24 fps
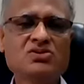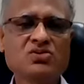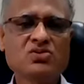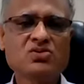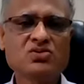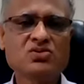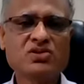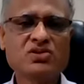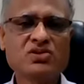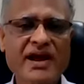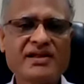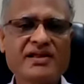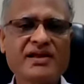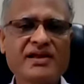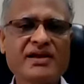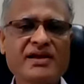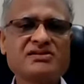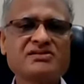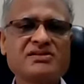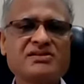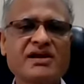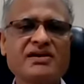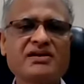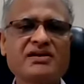So to that
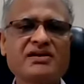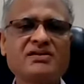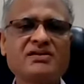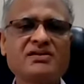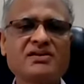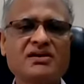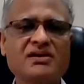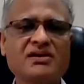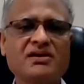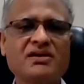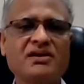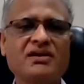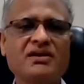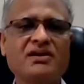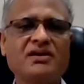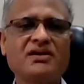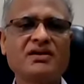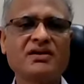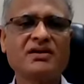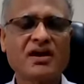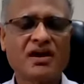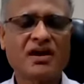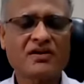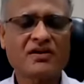extent, we
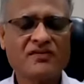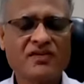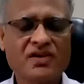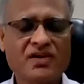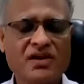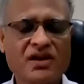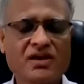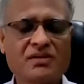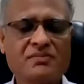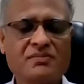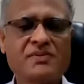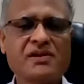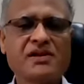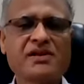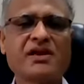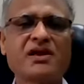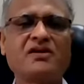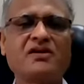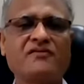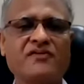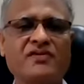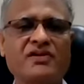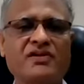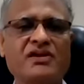are
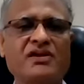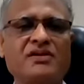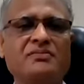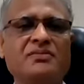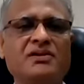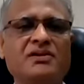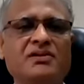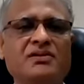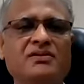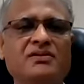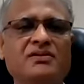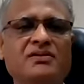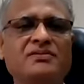pretty comfortable.